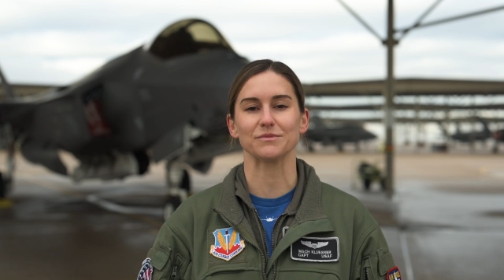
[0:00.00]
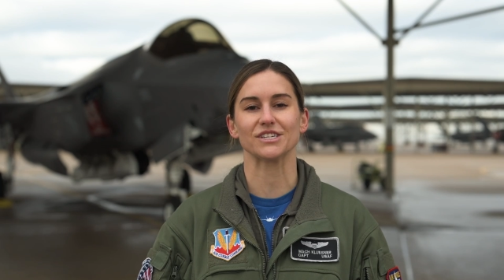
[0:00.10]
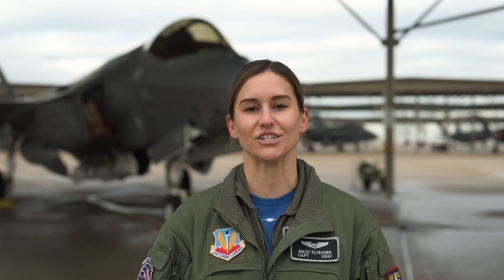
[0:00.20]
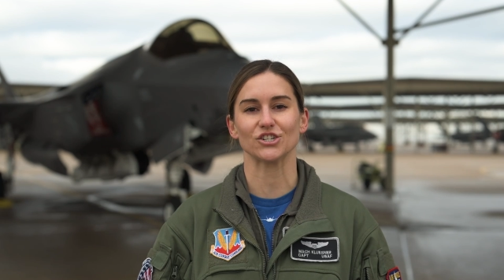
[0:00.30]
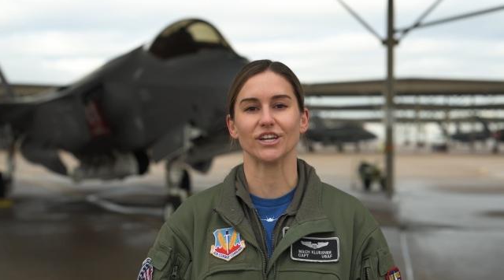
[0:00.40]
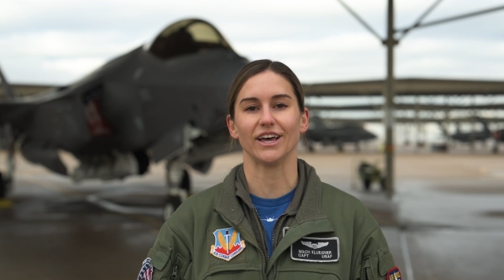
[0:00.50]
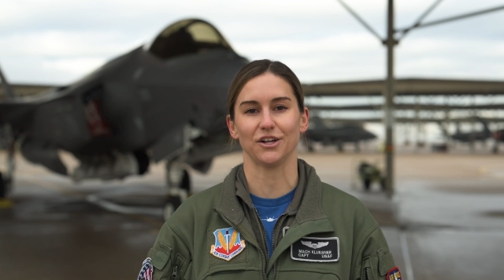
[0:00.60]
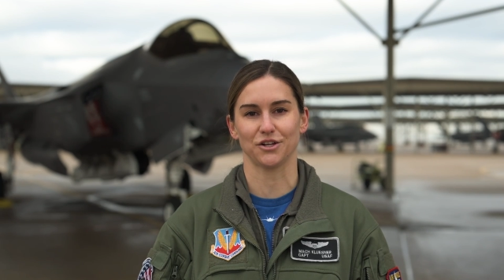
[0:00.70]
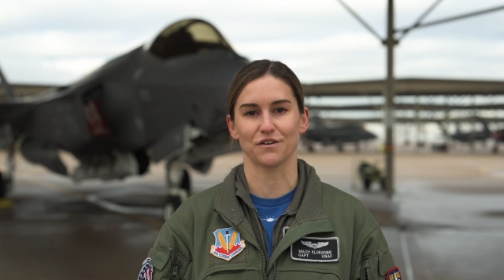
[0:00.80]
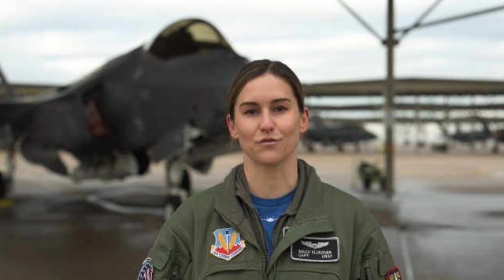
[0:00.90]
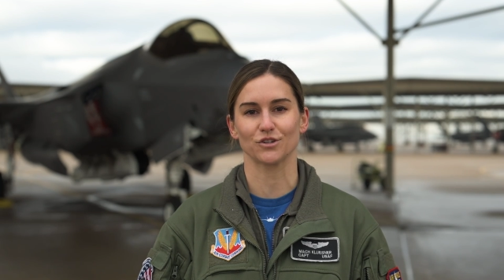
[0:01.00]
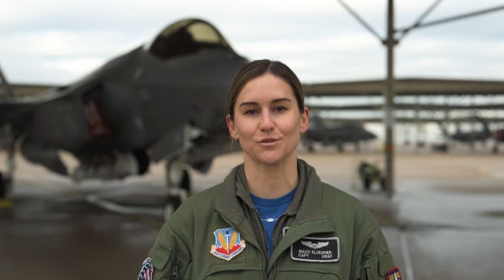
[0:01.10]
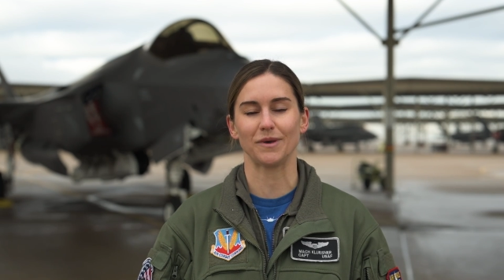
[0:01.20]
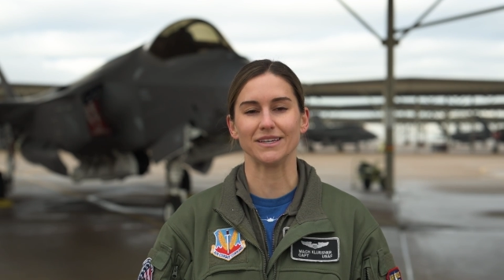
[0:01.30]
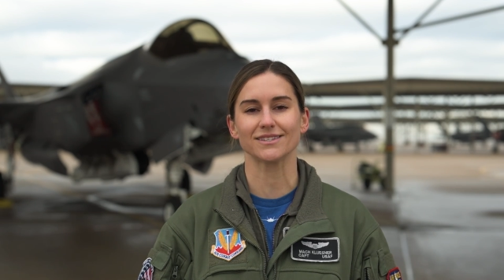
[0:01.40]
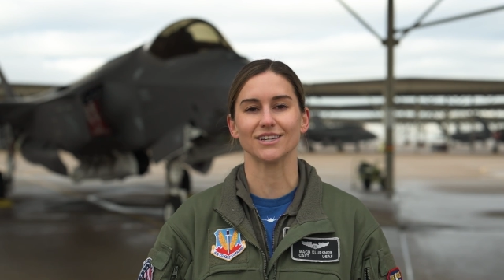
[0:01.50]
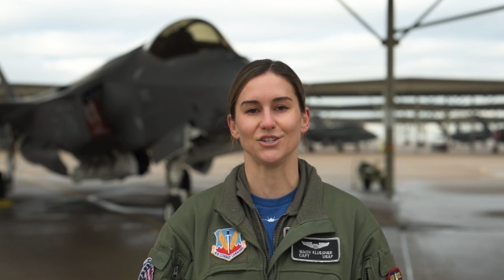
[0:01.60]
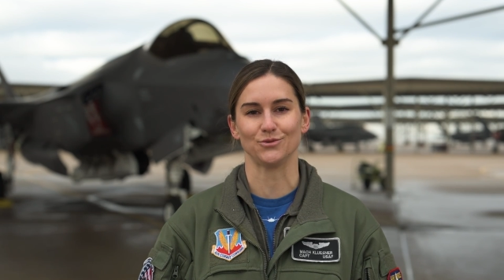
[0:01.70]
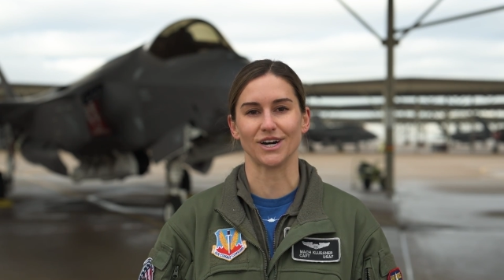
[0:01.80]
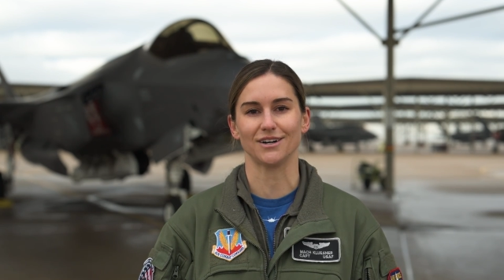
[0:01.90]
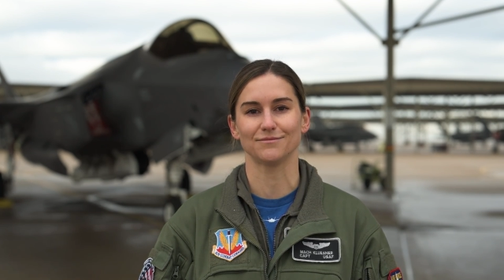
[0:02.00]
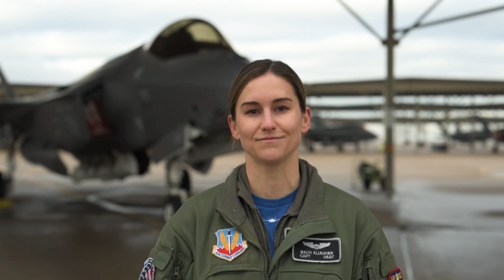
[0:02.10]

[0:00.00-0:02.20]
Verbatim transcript: stationed at Hill Air Force Base in Utah.